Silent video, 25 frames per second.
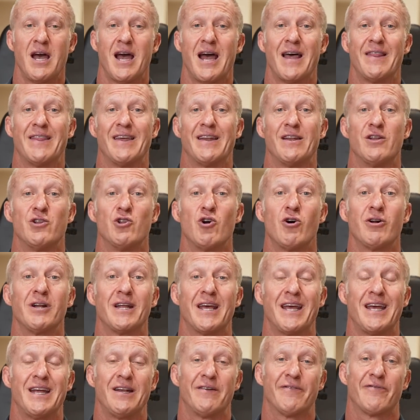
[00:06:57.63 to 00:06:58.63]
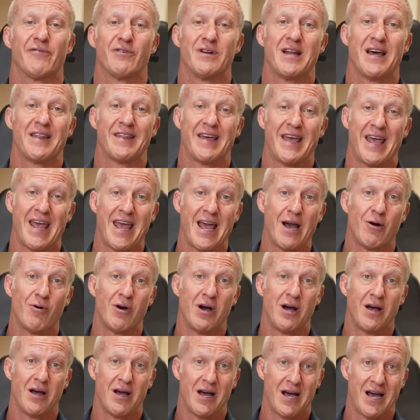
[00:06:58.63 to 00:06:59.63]
and then not eat for another
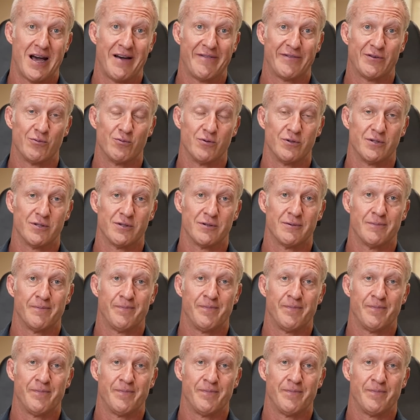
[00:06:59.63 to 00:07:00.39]
hour afterwards.